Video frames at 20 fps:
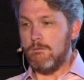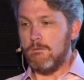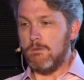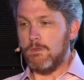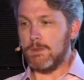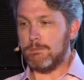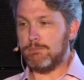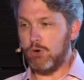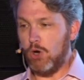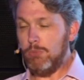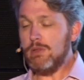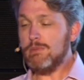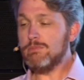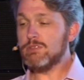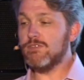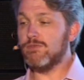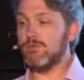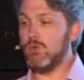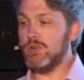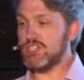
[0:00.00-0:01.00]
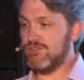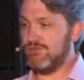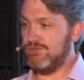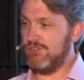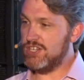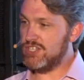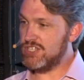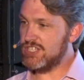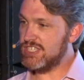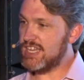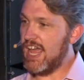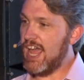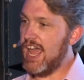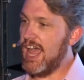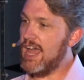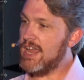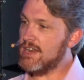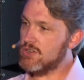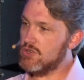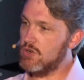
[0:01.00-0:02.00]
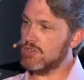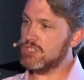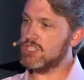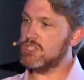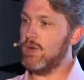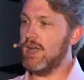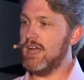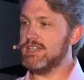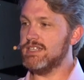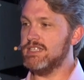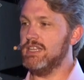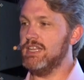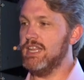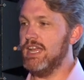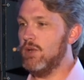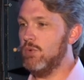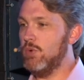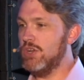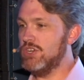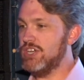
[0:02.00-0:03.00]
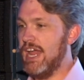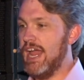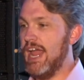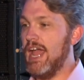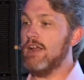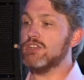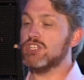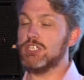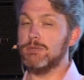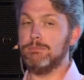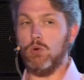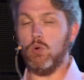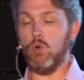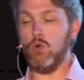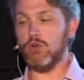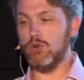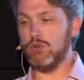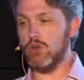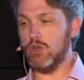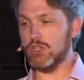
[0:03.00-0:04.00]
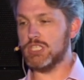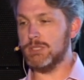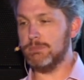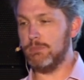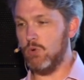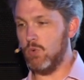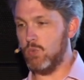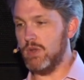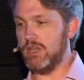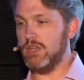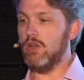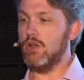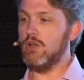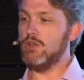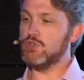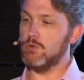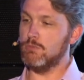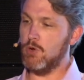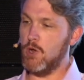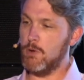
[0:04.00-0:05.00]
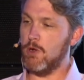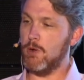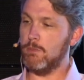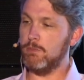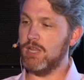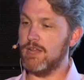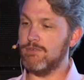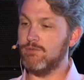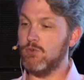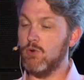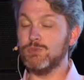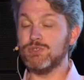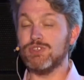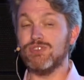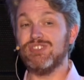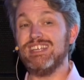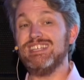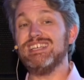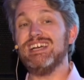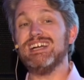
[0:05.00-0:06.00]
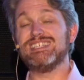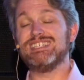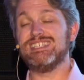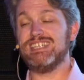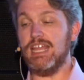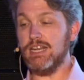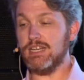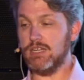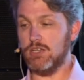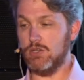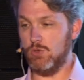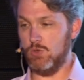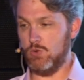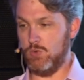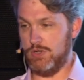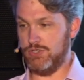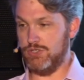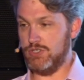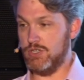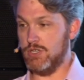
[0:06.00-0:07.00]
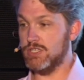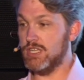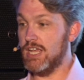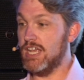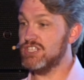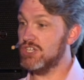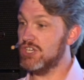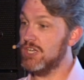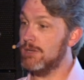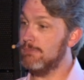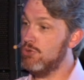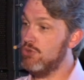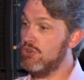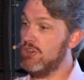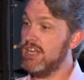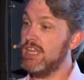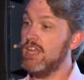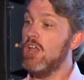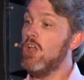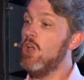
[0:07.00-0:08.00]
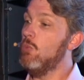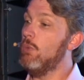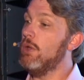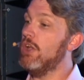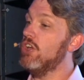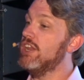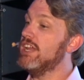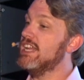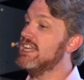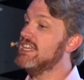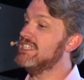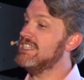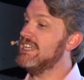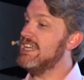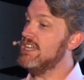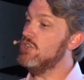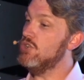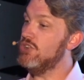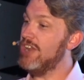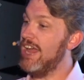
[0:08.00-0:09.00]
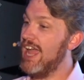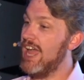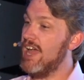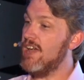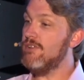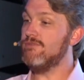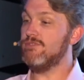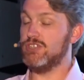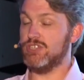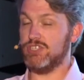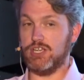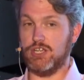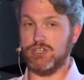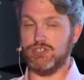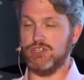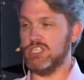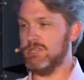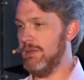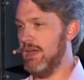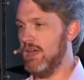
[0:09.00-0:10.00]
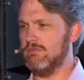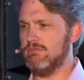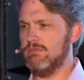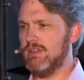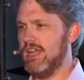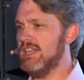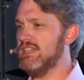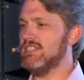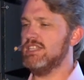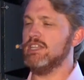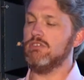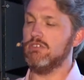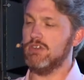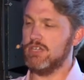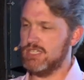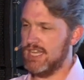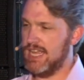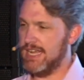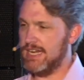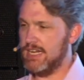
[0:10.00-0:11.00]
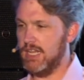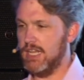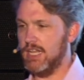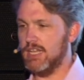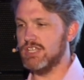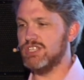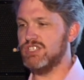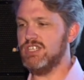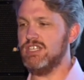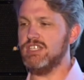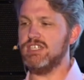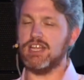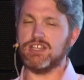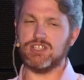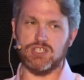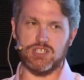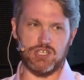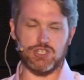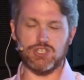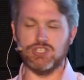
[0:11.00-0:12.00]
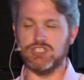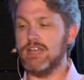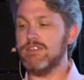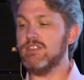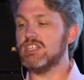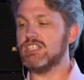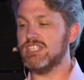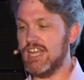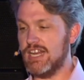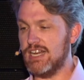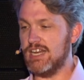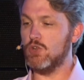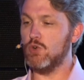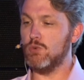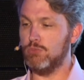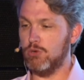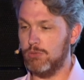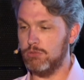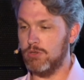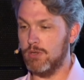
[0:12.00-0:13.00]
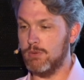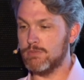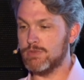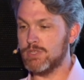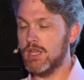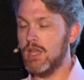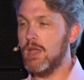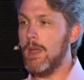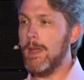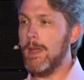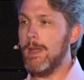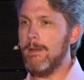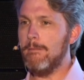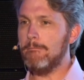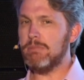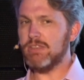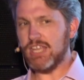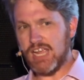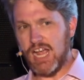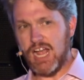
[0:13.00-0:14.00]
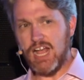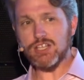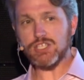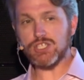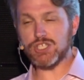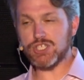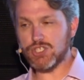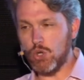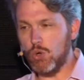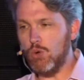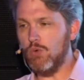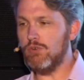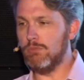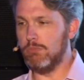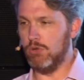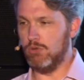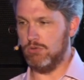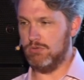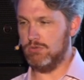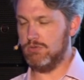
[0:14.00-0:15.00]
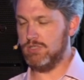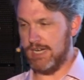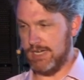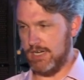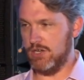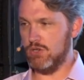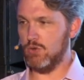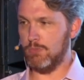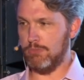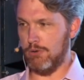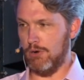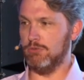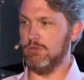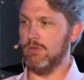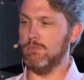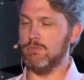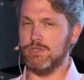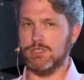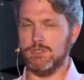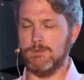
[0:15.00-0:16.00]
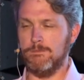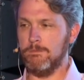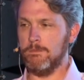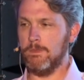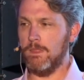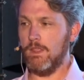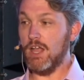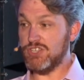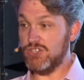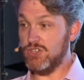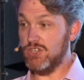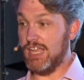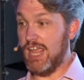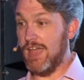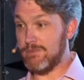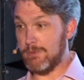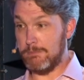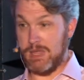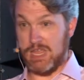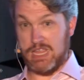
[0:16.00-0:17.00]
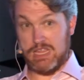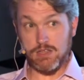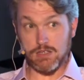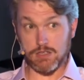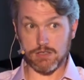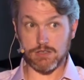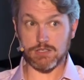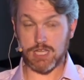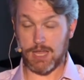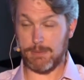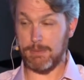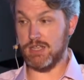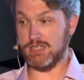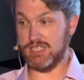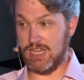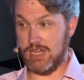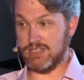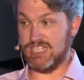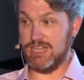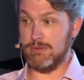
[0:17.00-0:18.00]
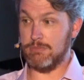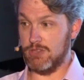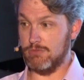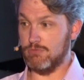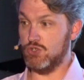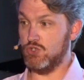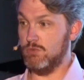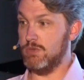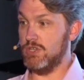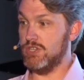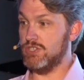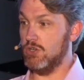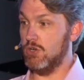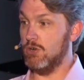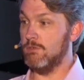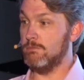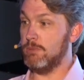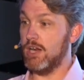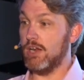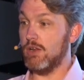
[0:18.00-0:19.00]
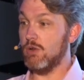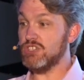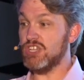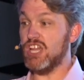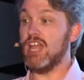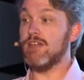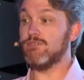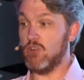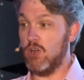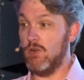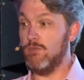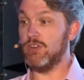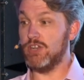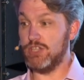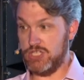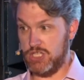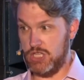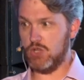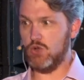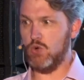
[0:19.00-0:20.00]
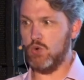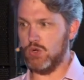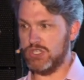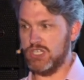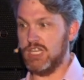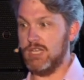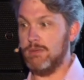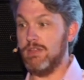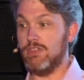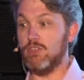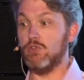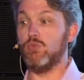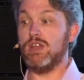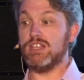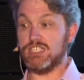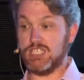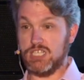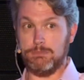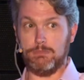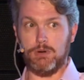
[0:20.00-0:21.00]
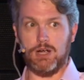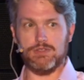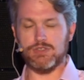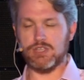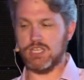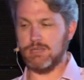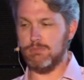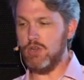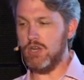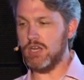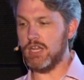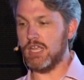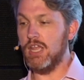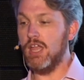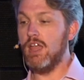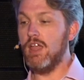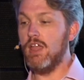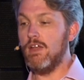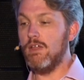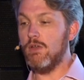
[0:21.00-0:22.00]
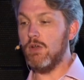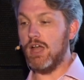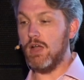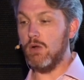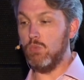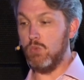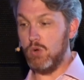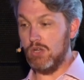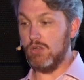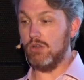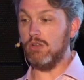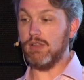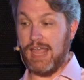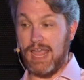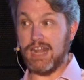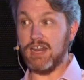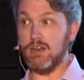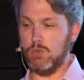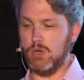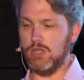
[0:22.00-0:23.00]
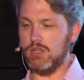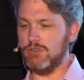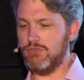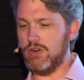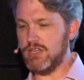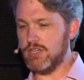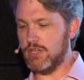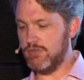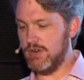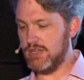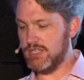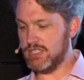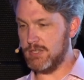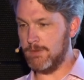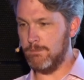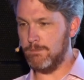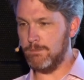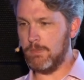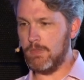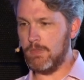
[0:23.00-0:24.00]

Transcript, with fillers: The problems of which features to add, not to add to the language, how to support or not support Windows or mobile platforms, these are technical questions. As a community, we're going to continue to have discussions about asynchronous handling and syntax additions, other technical problems. But they are solvable technical problems. I certainly have opinions about how some of them should be solved, but I also have confidence in the core team and the rest of the Python community uh, will, can, and will address them.